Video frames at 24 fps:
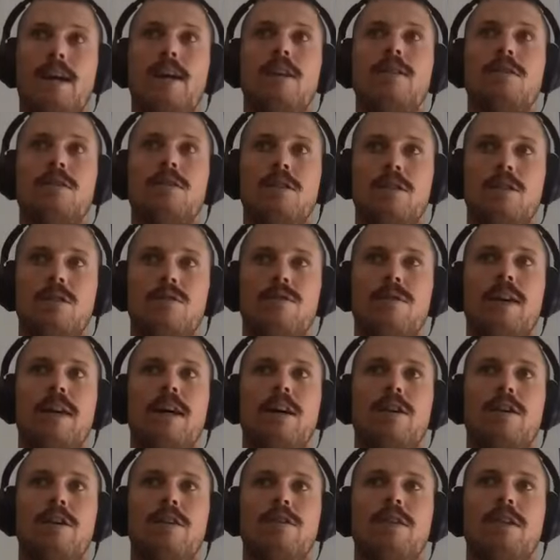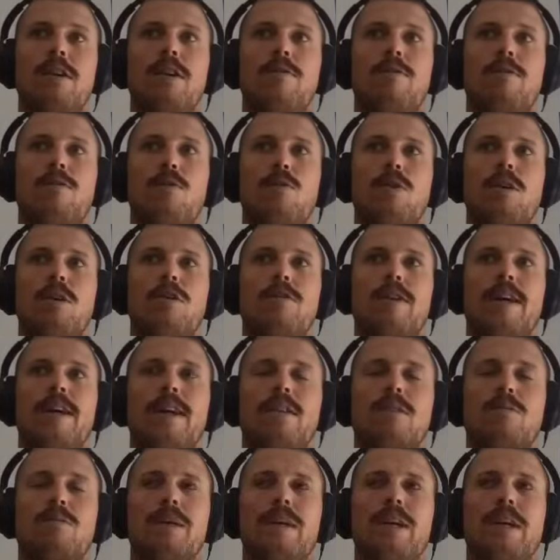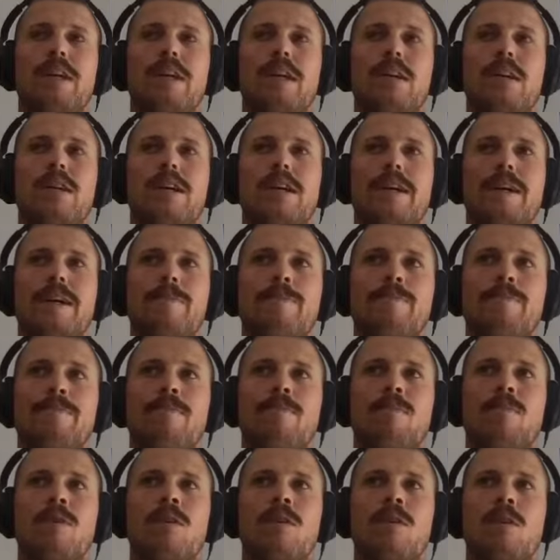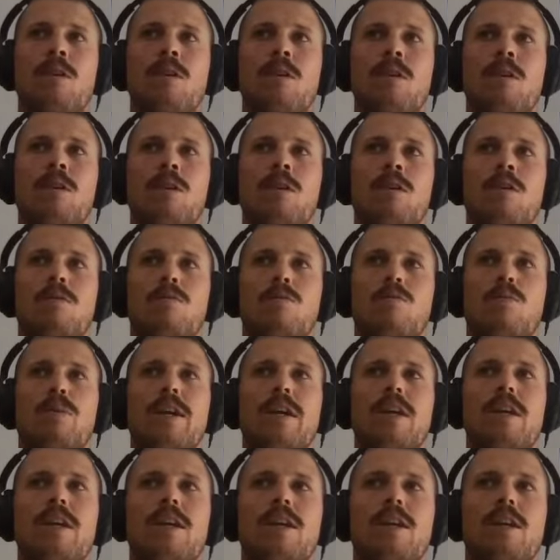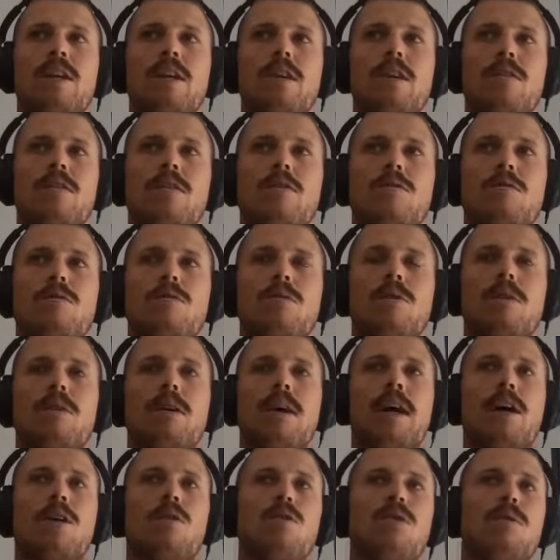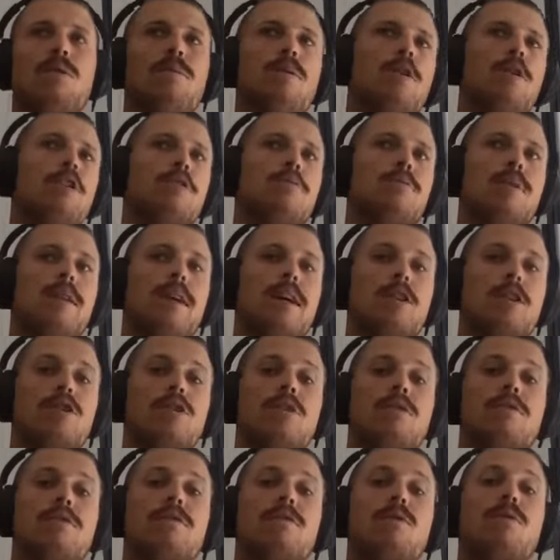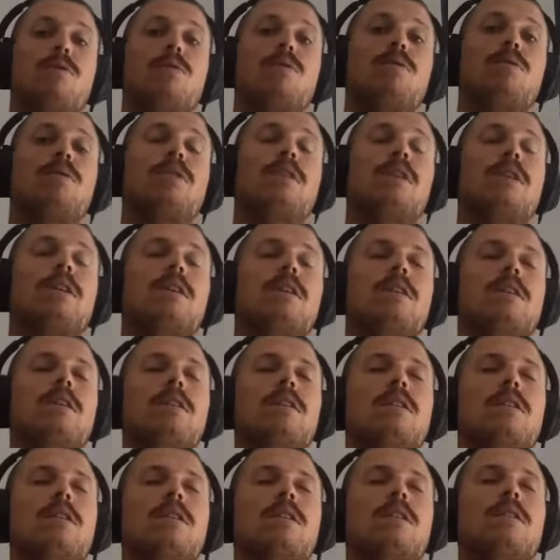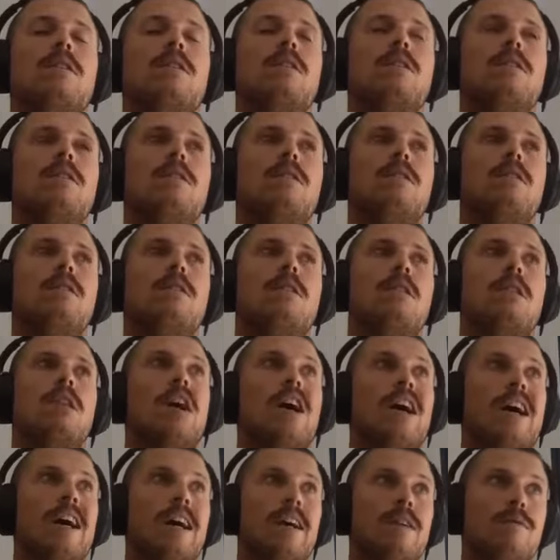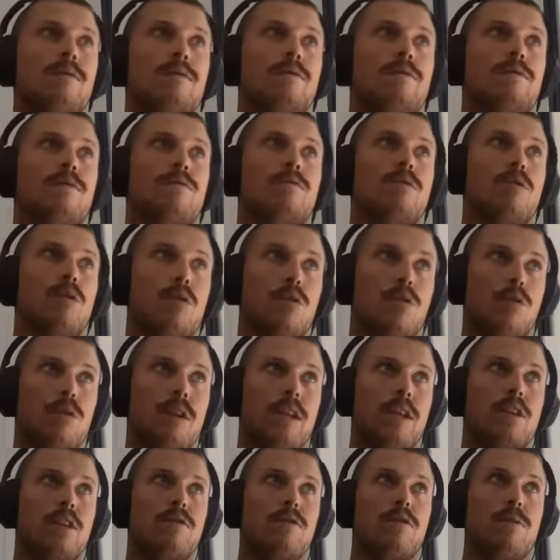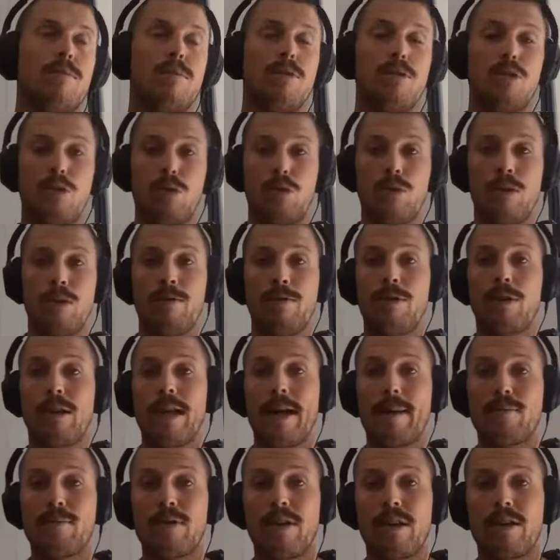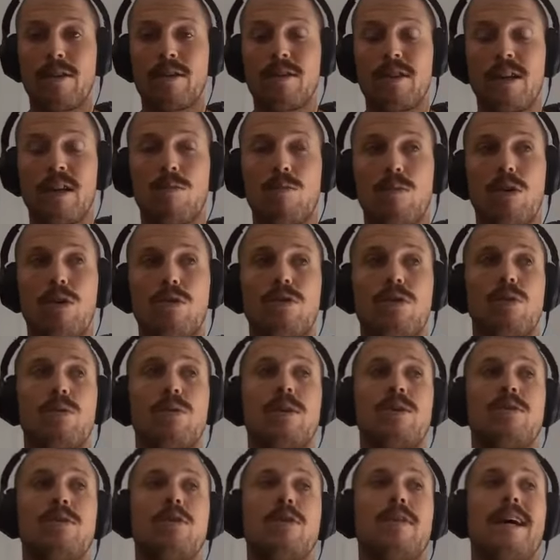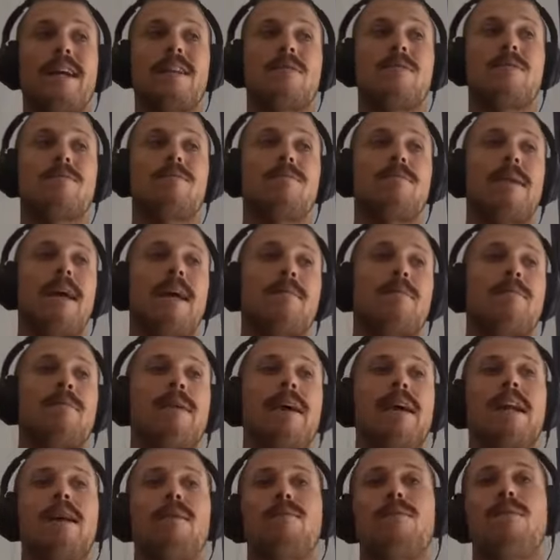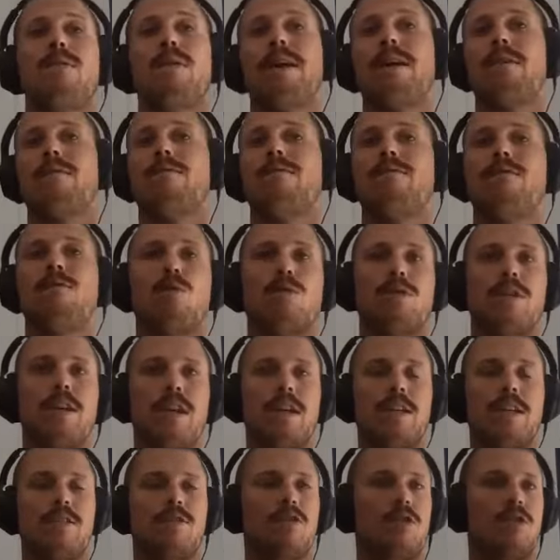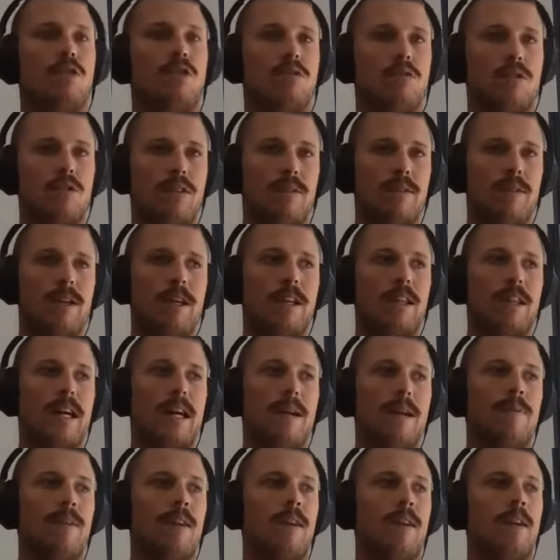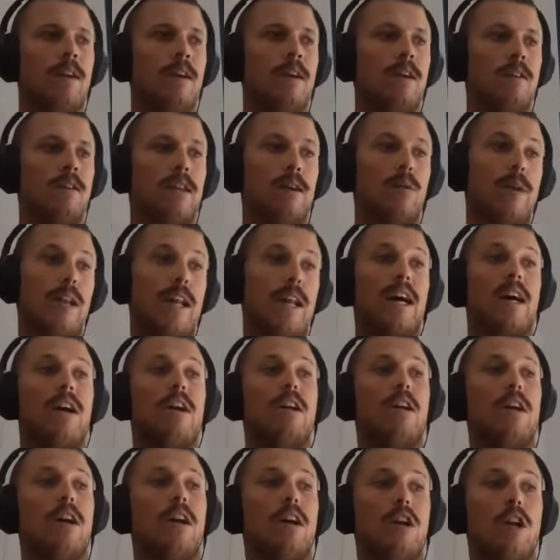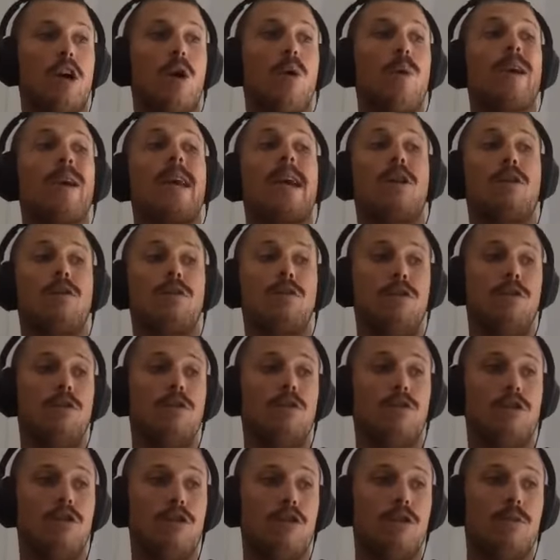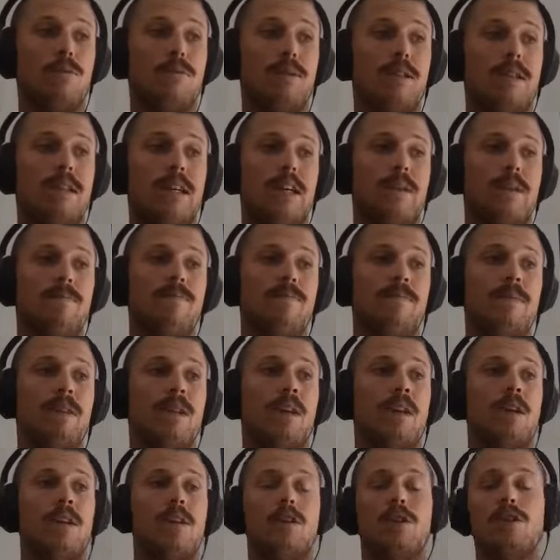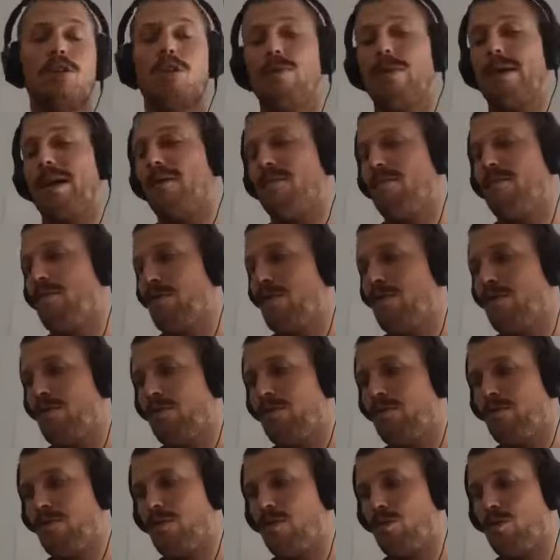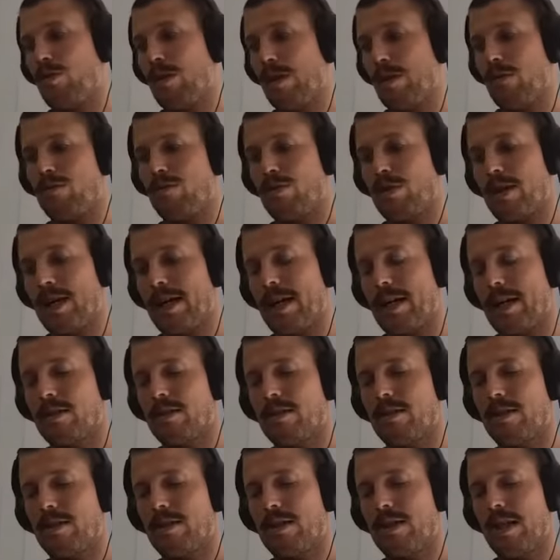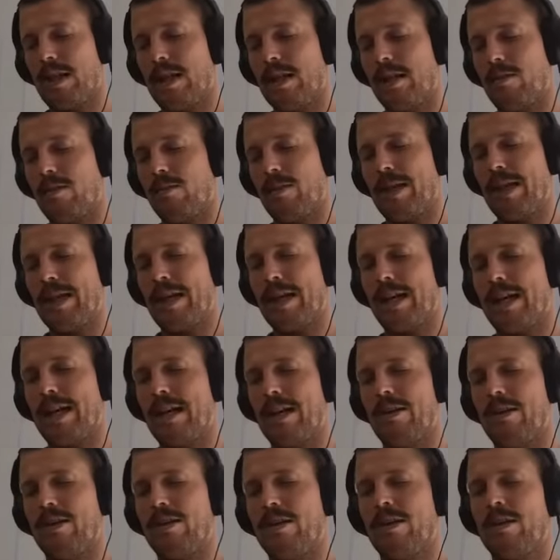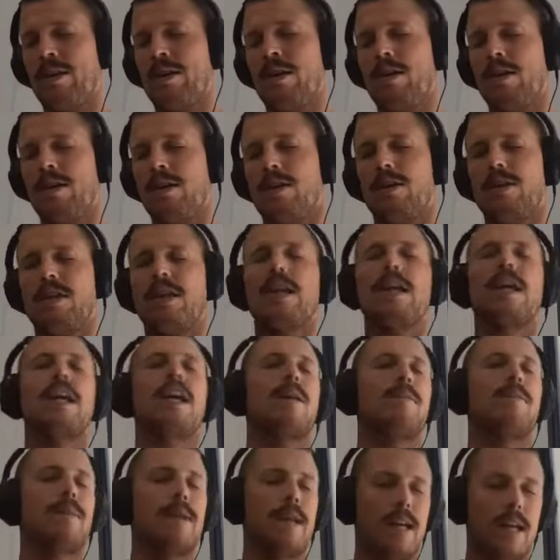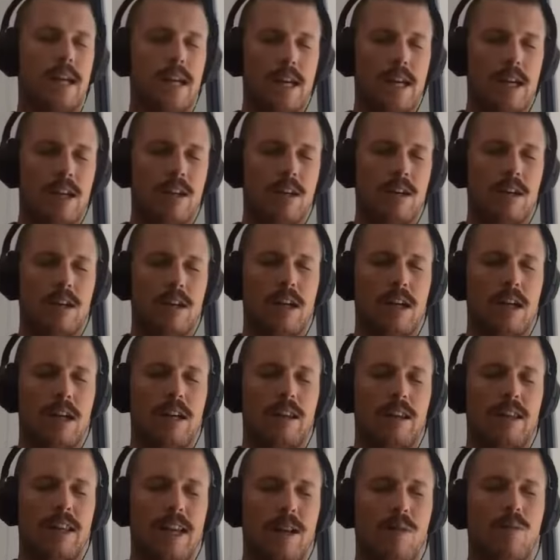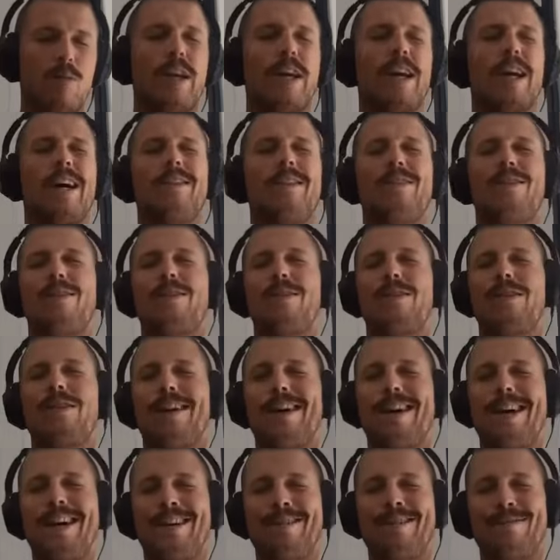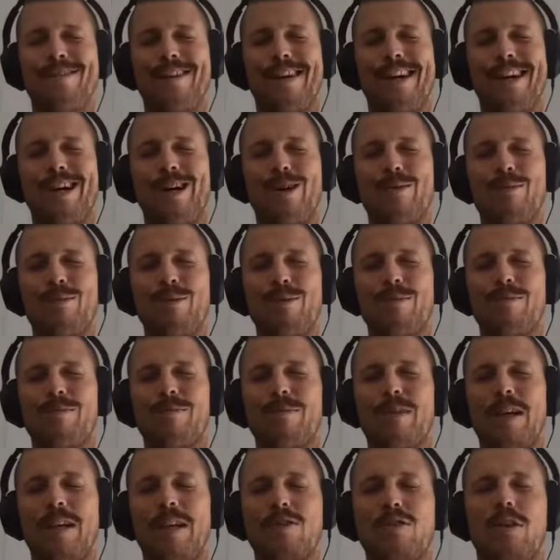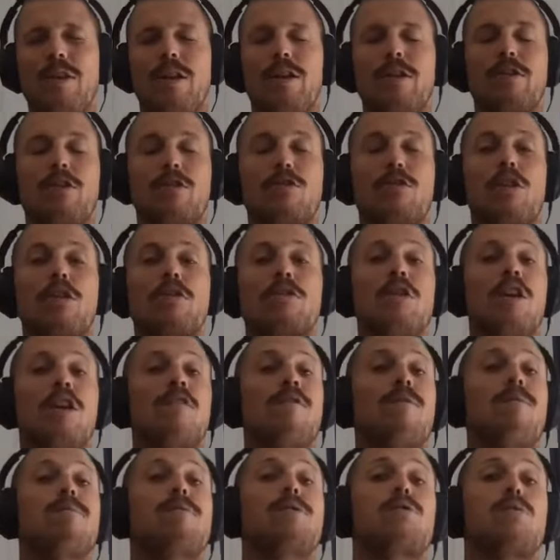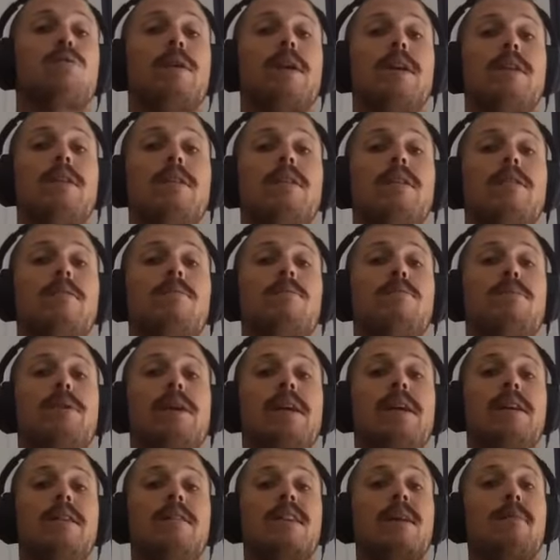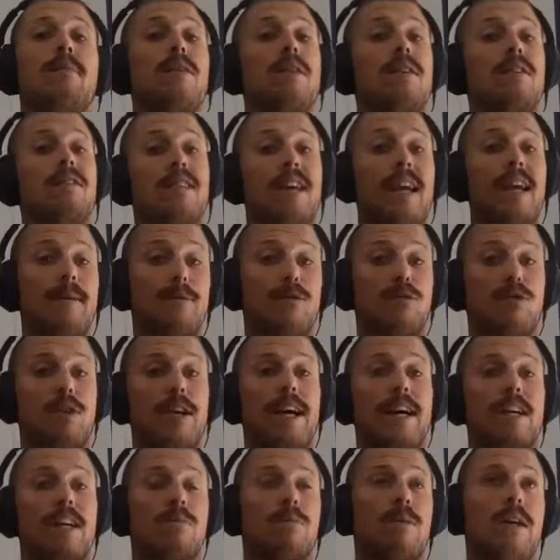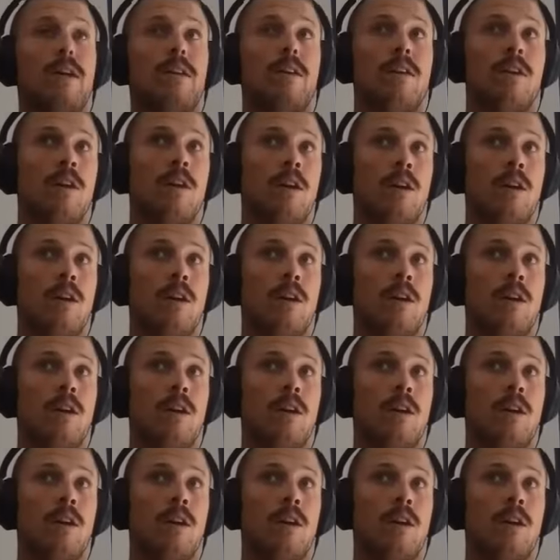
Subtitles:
as far as 40 tracks being like, we had all the post-production for the live recordings from the tour, from the Laps Around the Sun World tour. So that maybe made up for like 14 songs or something like that are going out on YouTube. And then the new album was 12 tracks. And then we had the EP, and then we had the live album. And so there is crossover between being some of the same tracks, but